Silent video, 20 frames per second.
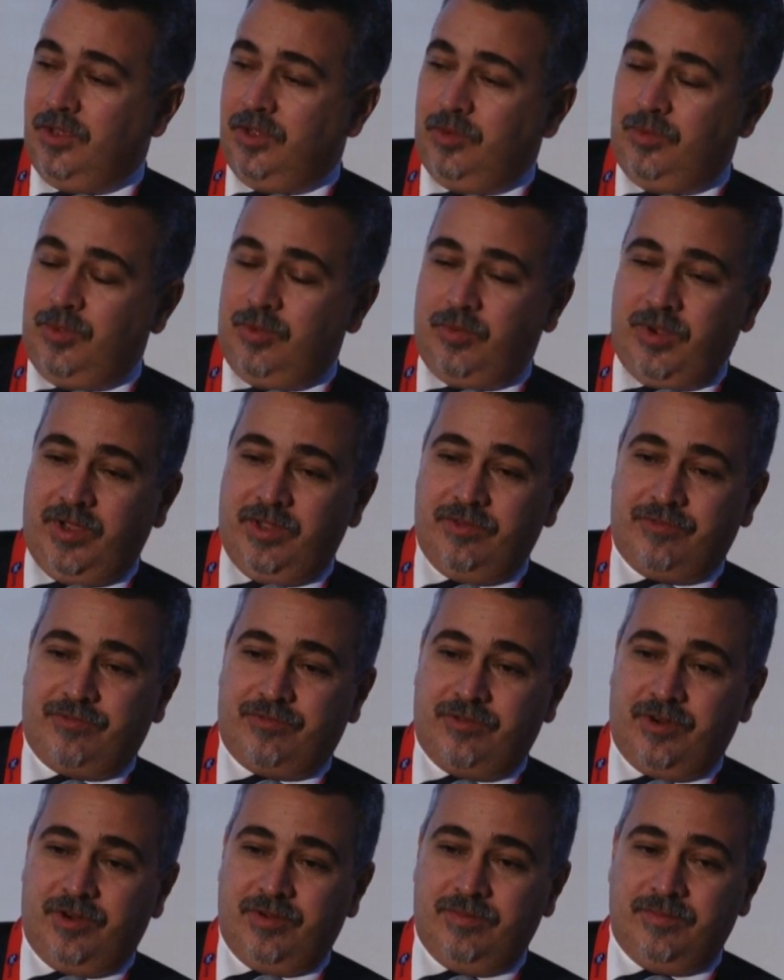We went
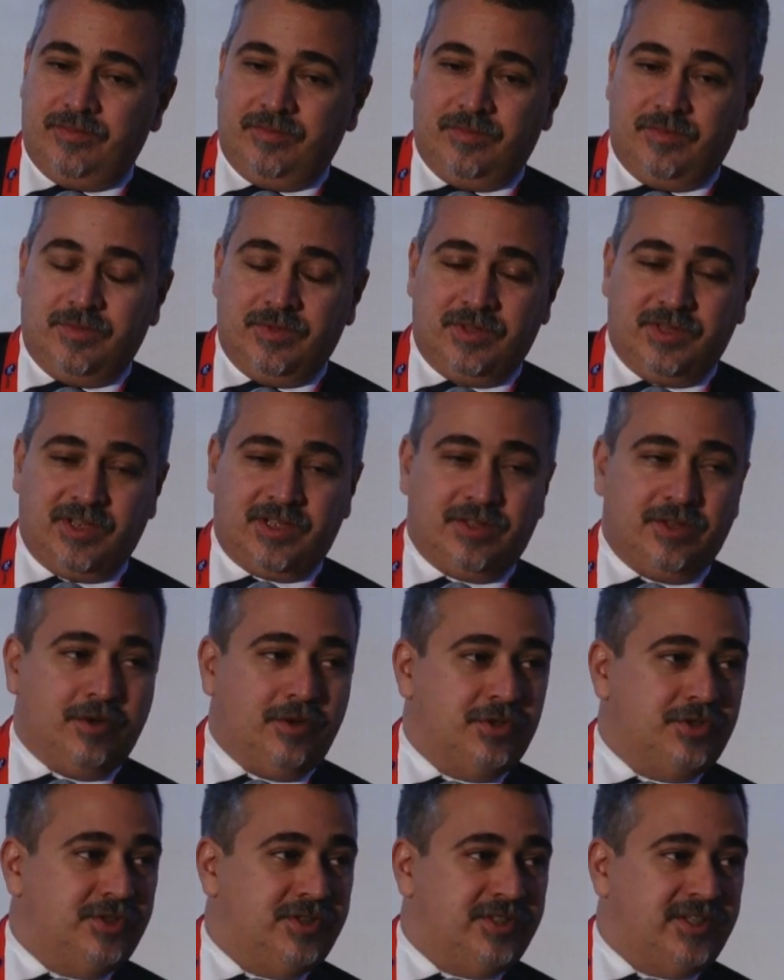from
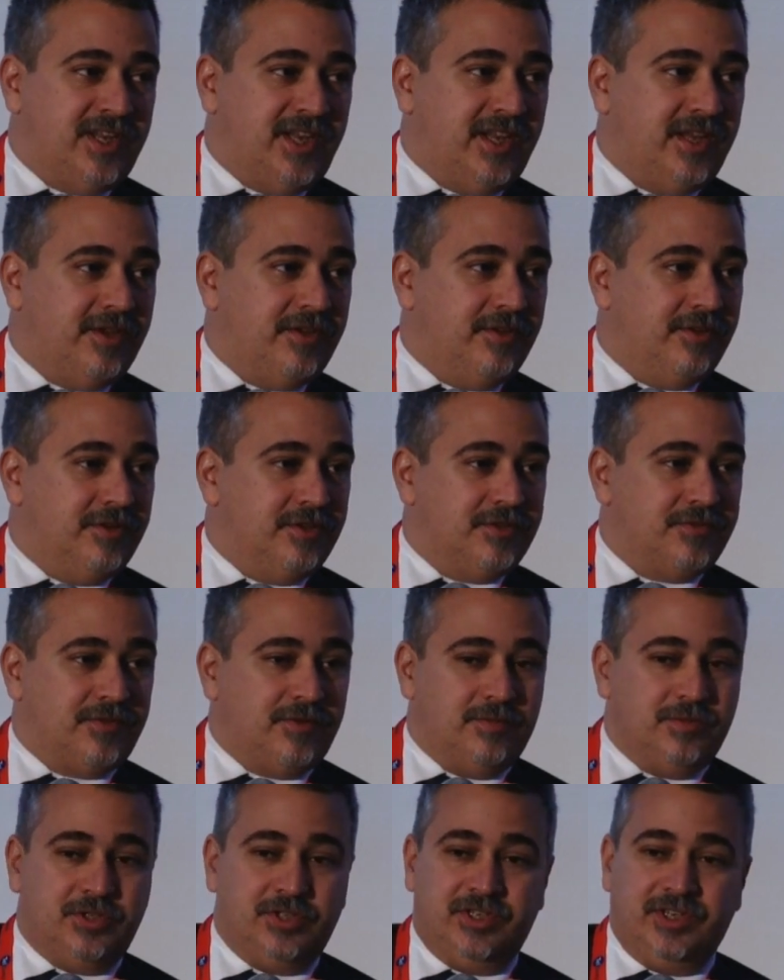technology cycles
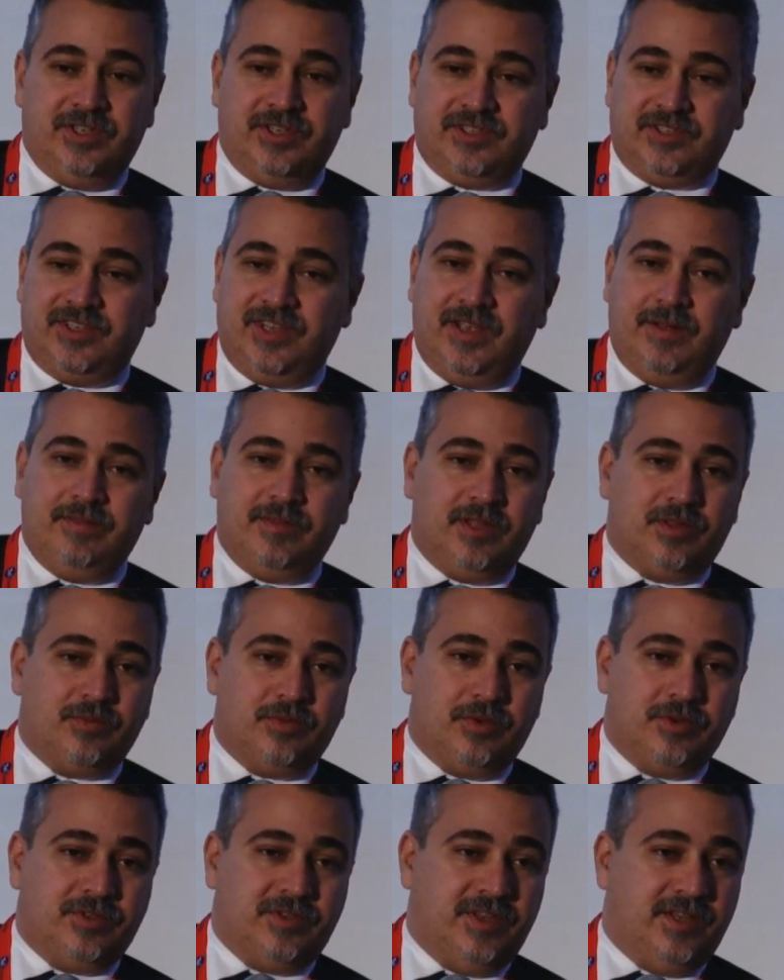from GSM that
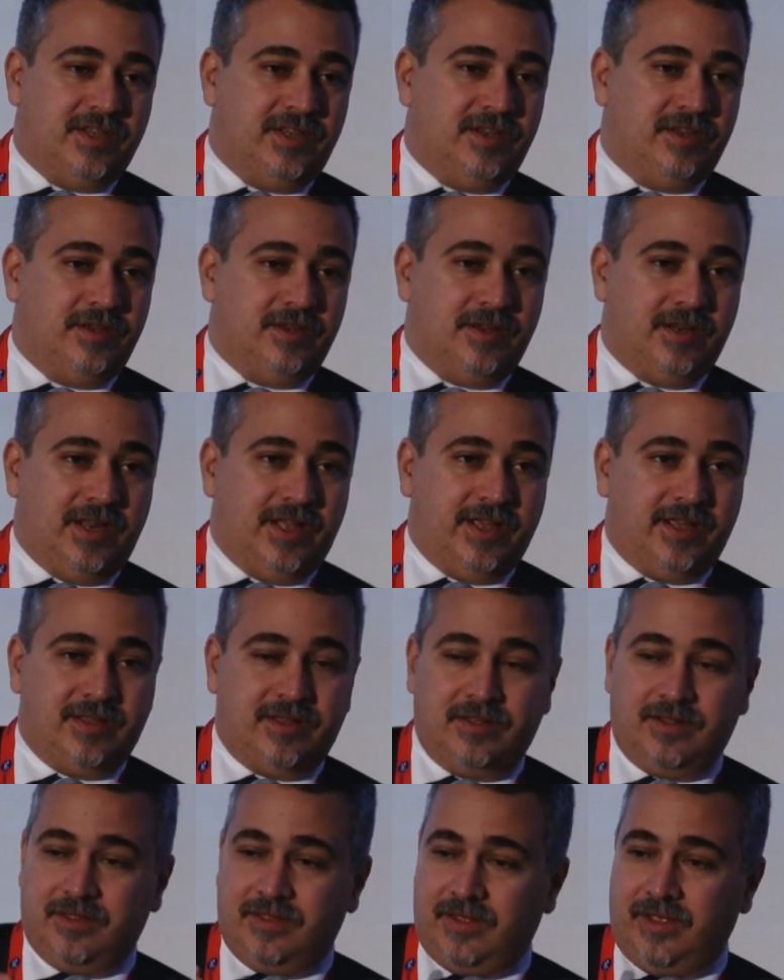were taking
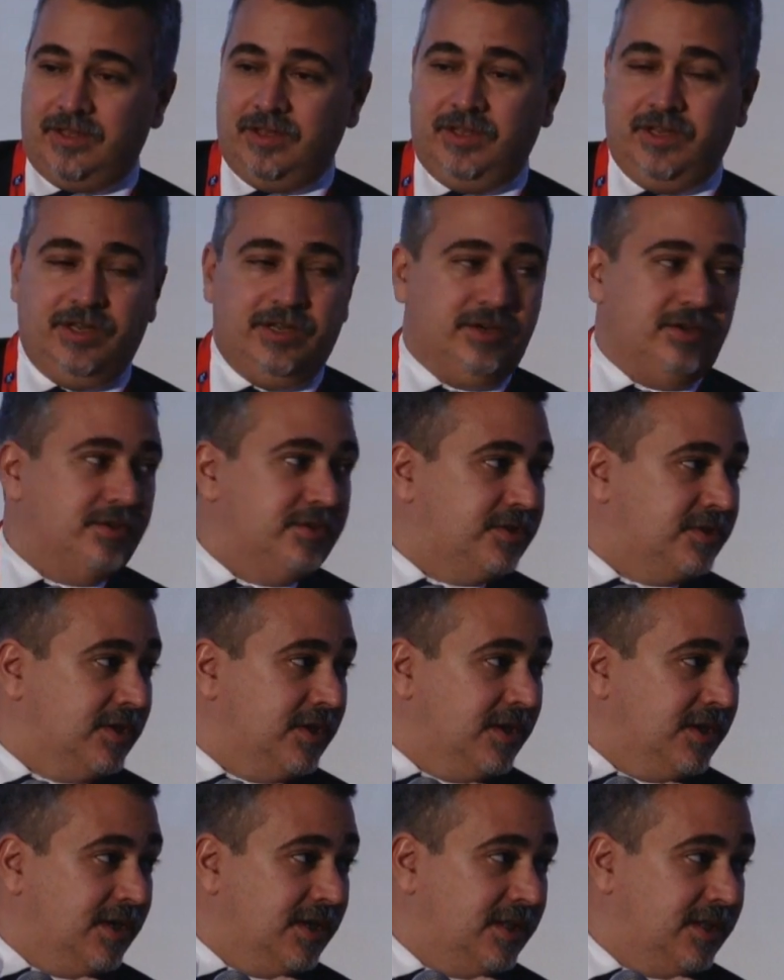like 10 years
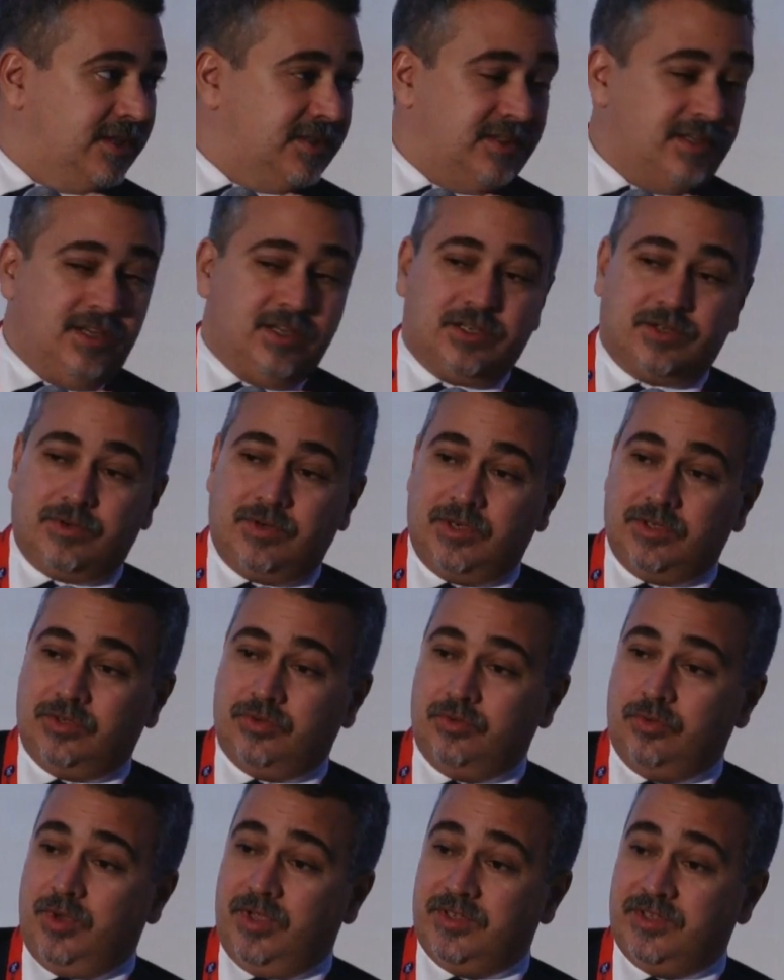and etc.,
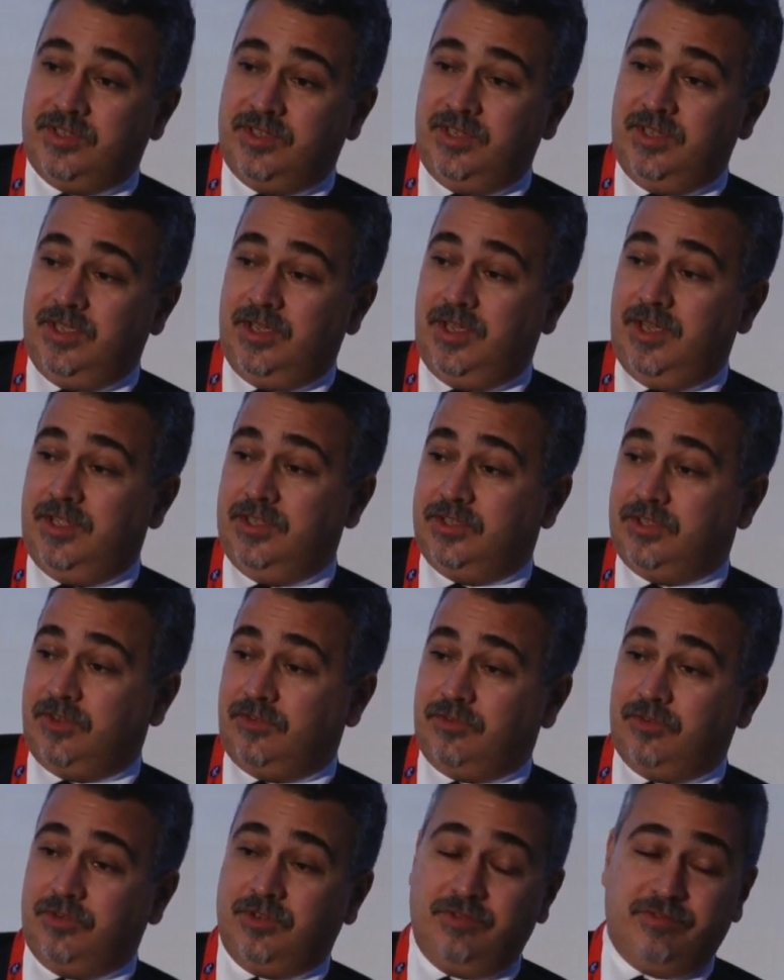to SDN,
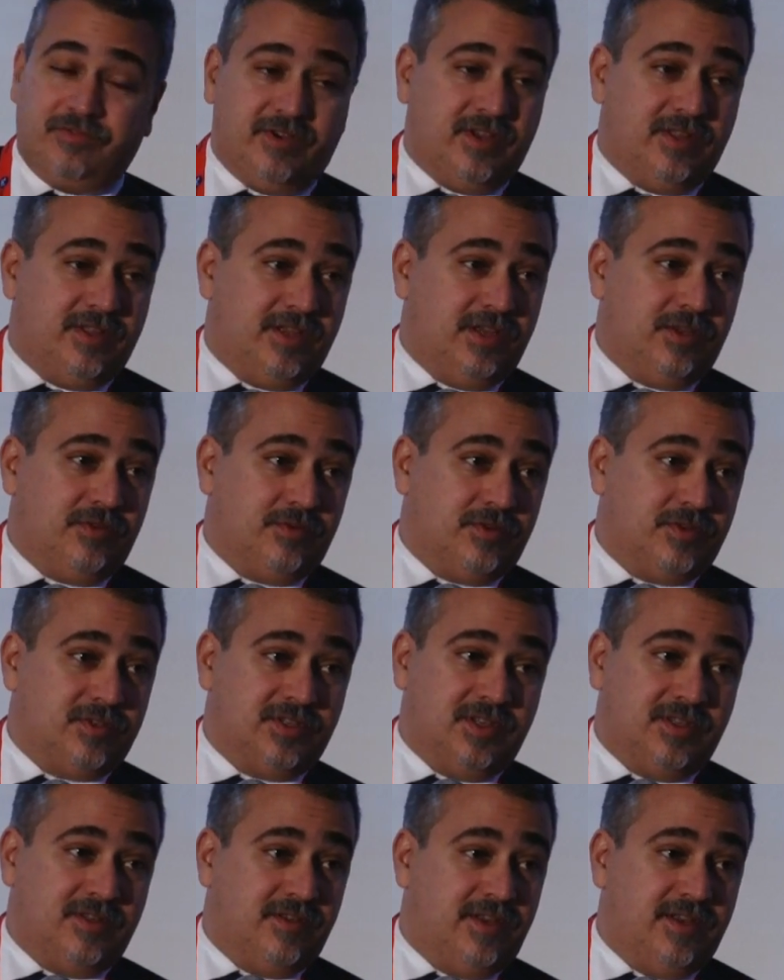software-defined networks,
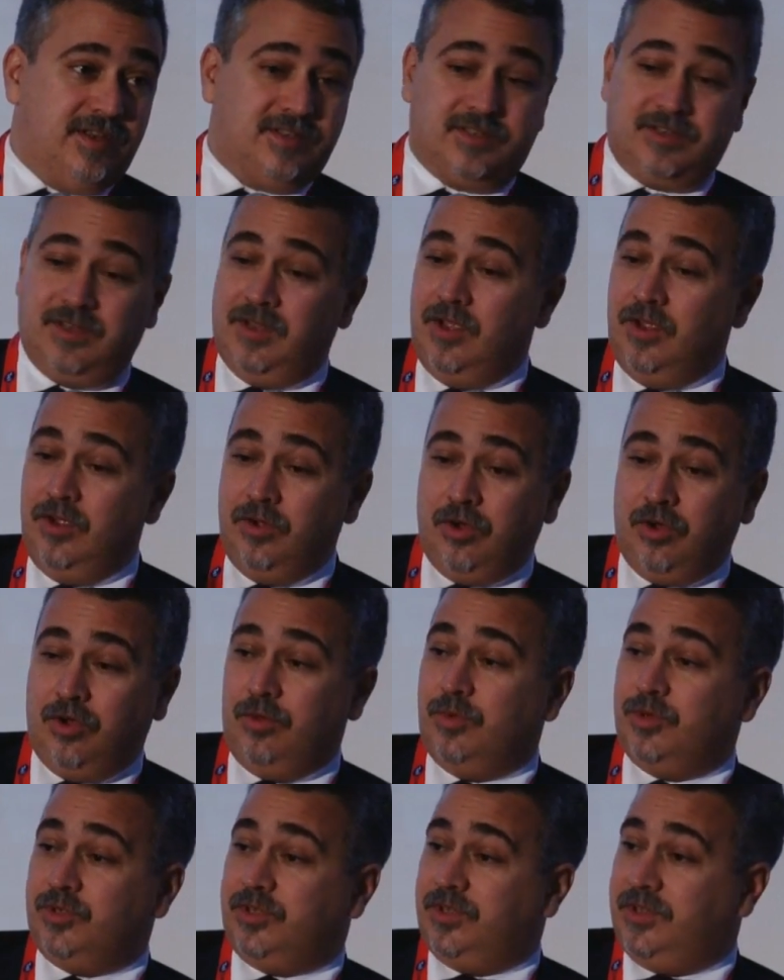that takes
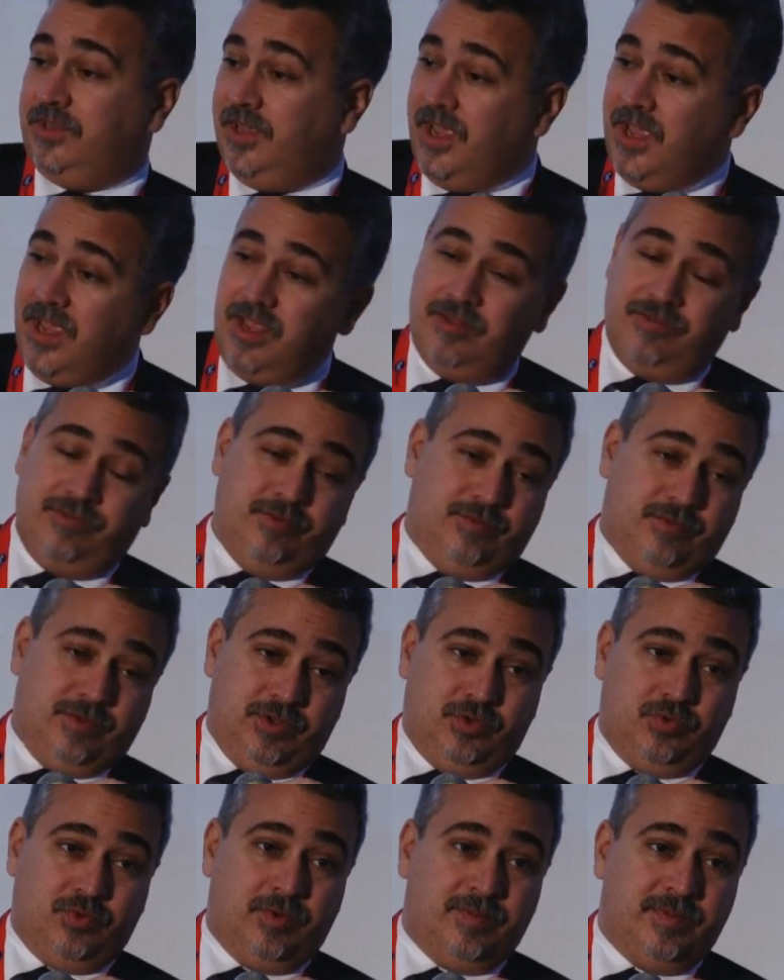almost a day if you
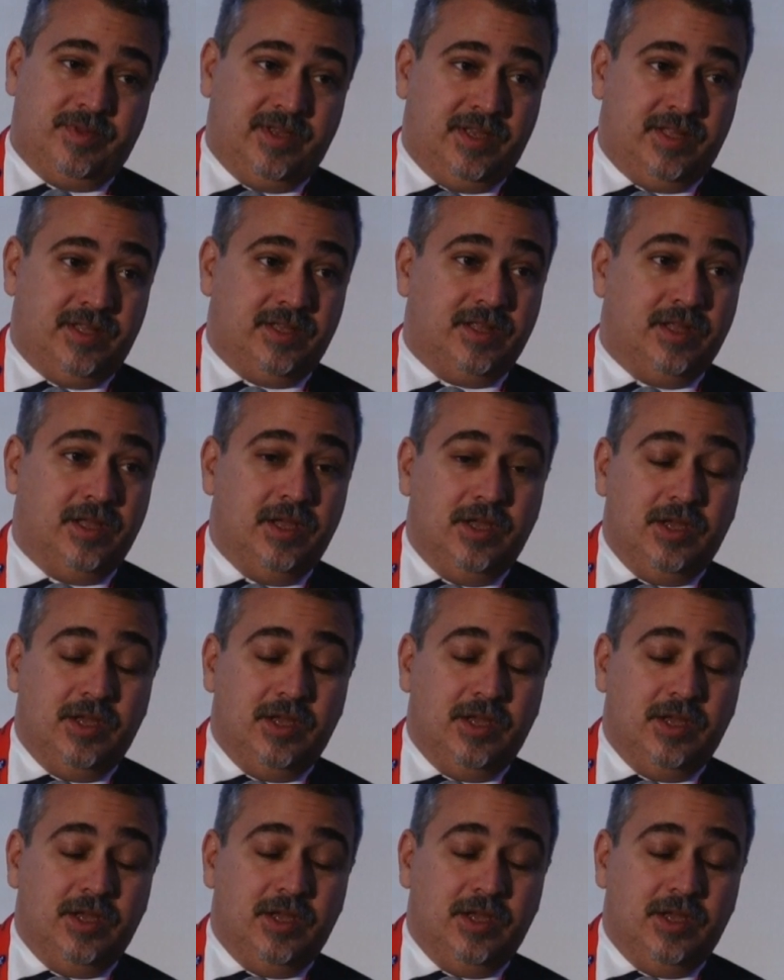want to update it.